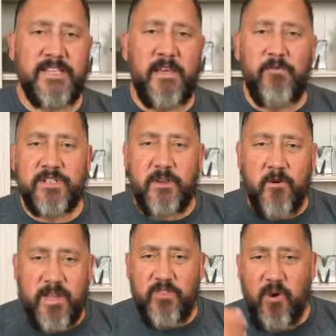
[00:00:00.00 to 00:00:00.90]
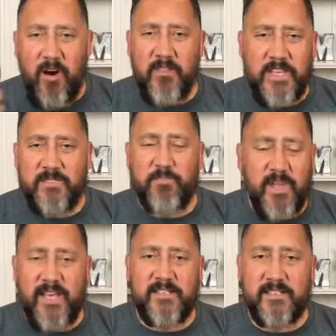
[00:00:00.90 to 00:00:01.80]
He was going through all these
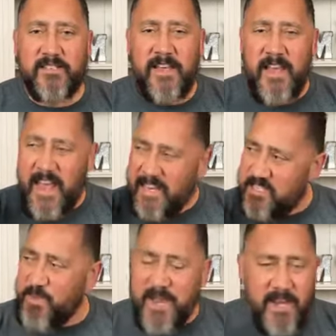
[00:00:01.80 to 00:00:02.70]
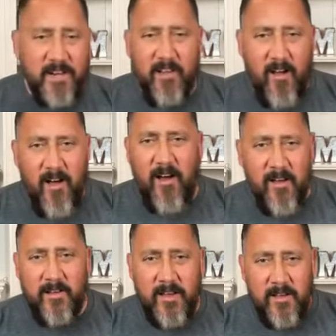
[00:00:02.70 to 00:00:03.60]
places and spending
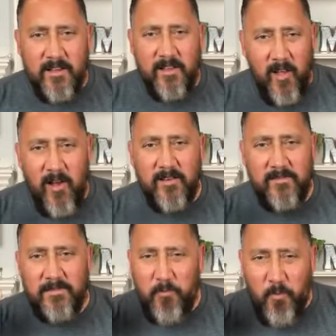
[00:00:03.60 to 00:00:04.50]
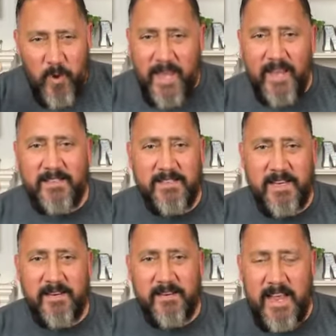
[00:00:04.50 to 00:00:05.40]
long, long weeks
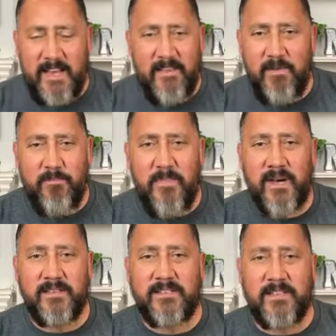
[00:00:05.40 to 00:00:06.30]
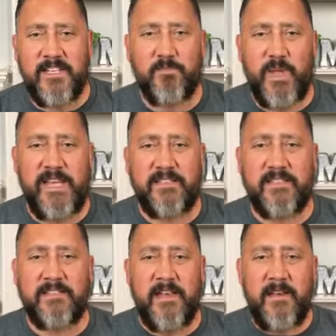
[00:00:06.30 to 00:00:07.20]
and, and even months in these
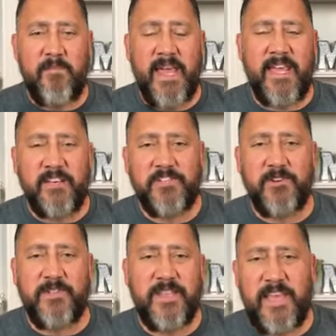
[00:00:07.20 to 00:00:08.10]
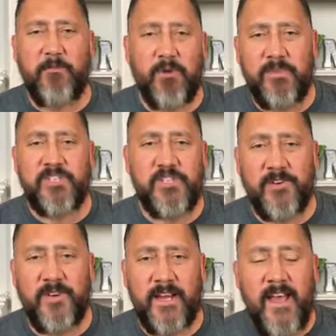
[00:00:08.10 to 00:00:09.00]
places, making sure that they were
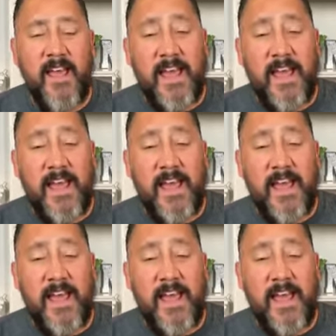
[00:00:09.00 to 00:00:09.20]
maturing.